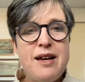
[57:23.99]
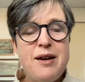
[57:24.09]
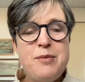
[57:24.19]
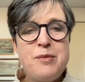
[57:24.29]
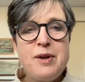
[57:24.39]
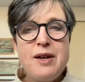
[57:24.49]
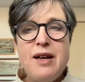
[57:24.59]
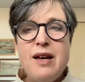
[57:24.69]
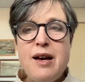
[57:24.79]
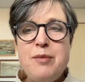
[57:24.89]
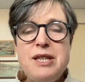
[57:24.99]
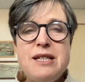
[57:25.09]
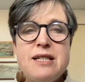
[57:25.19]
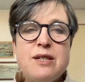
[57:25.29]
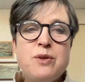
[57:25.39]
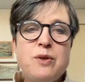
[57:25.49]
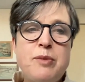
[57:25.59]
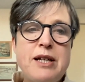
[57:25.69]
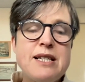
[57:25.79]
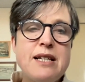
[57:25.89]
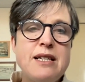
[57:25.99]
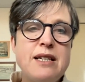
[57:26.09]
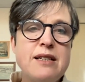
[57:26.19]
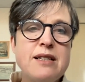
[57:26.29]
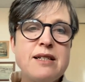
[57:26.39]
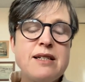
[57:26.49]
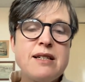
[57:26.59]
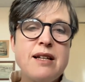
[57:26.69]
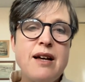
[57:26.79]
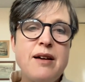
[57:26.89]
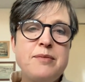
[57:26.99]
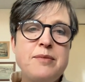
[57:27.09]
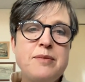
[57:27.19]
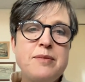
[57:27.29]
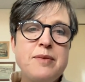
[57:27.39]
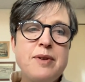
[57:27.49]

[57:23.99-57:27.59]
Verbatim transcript: Um, I mean, this is all about sentience, um,